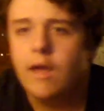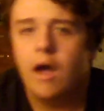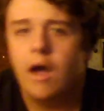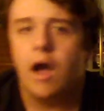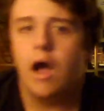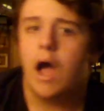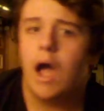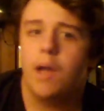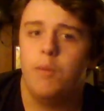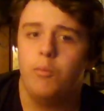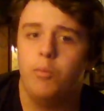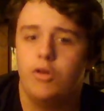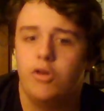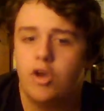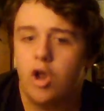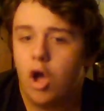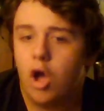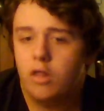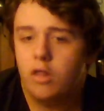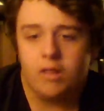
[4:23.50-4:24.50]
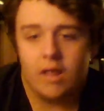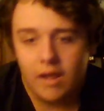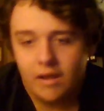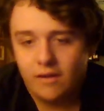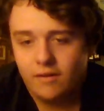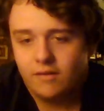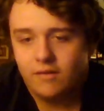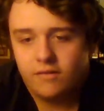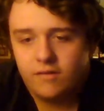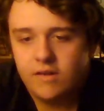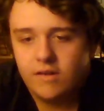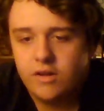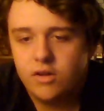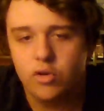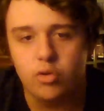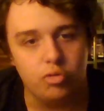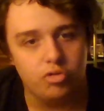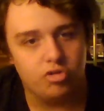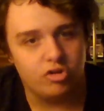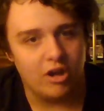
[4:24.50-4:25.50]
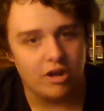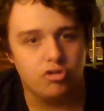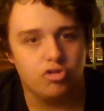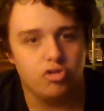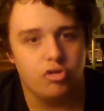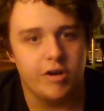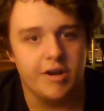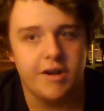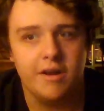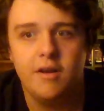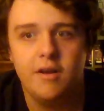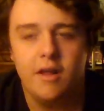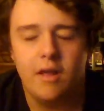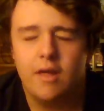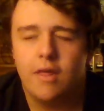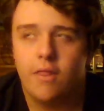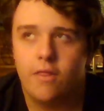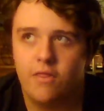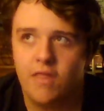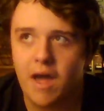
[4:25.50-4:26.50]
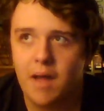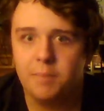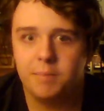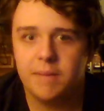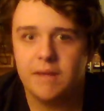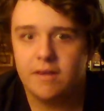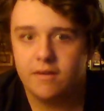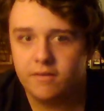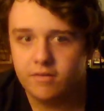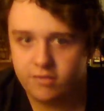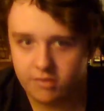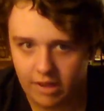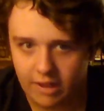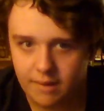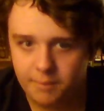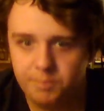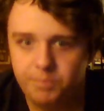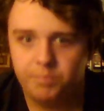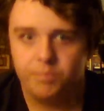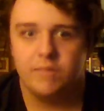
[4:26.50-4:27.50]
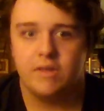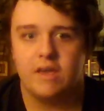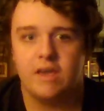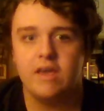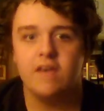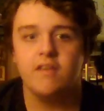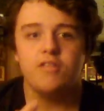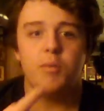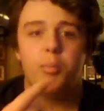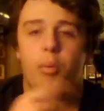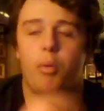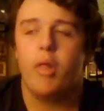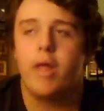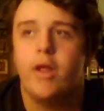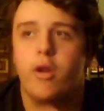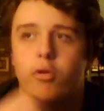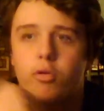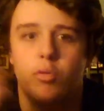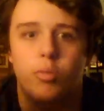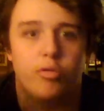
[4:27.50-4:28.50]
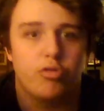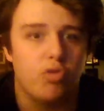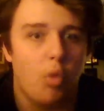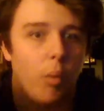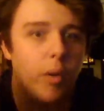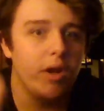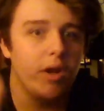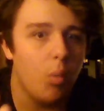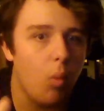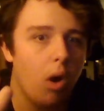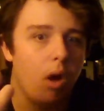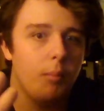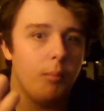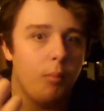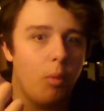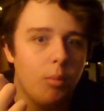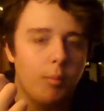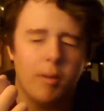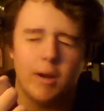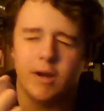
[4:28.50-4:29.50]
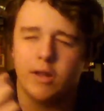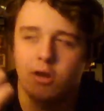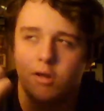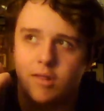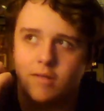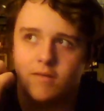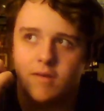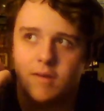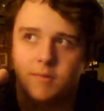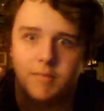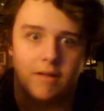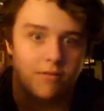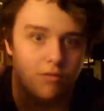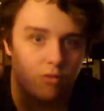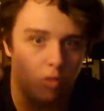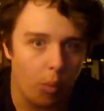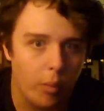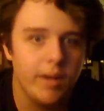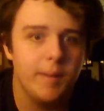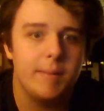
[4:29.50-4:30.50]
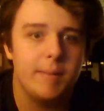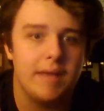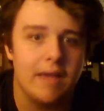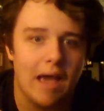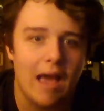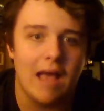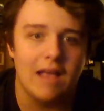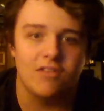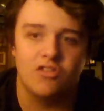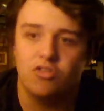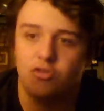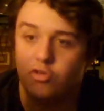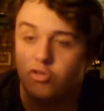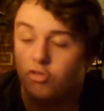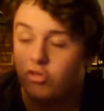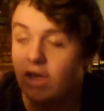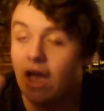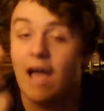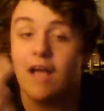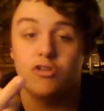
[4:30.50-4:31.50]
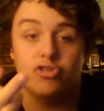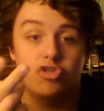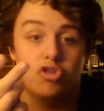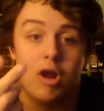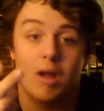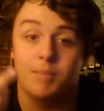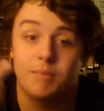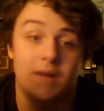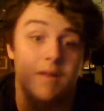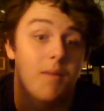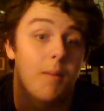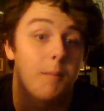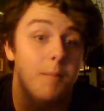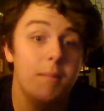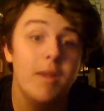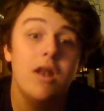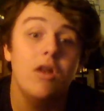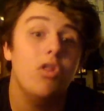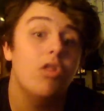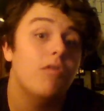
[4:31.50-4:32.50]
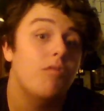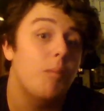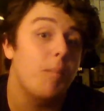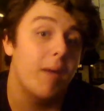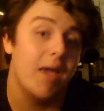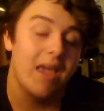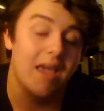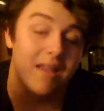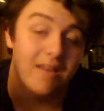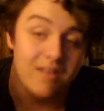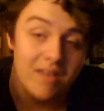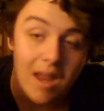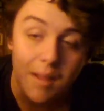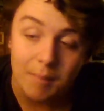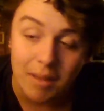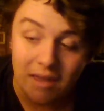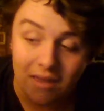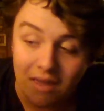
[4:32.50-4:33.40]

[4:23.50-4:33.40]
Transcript: I would not like to see Nuge get traded. That being said, he is a player who is going to want more money on a team that's going to be cash-strapped in the middle of a pandemic,